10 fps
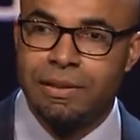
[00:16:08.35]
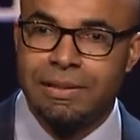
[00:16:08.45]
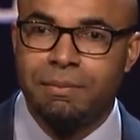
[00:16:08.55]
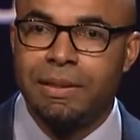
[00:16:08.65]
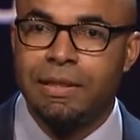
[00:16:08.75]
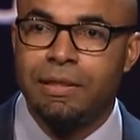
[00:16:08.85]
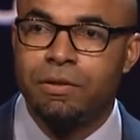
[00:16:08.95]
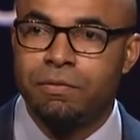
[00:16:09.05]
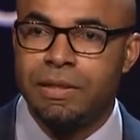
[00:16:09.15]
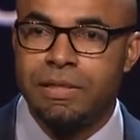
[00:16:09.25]
this ability
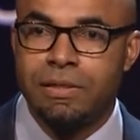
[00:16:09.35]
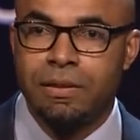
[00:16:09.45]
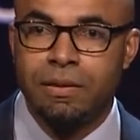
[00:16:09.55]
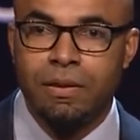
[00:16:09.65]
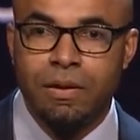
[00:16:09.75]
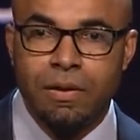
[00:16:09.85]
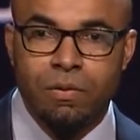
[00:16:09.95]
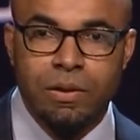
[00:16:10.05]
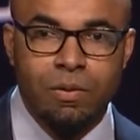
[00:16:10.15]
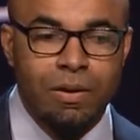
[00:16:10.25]
to reason
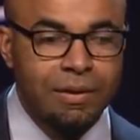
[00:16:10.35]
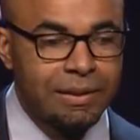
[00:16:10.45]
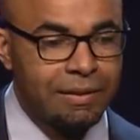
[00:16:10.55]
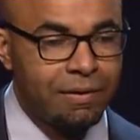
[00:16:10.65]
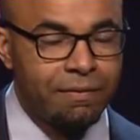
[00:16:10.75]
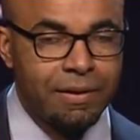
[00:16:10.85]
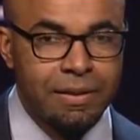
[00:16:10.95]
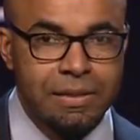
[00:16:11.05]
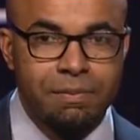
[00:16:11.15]
with qualitative evidence.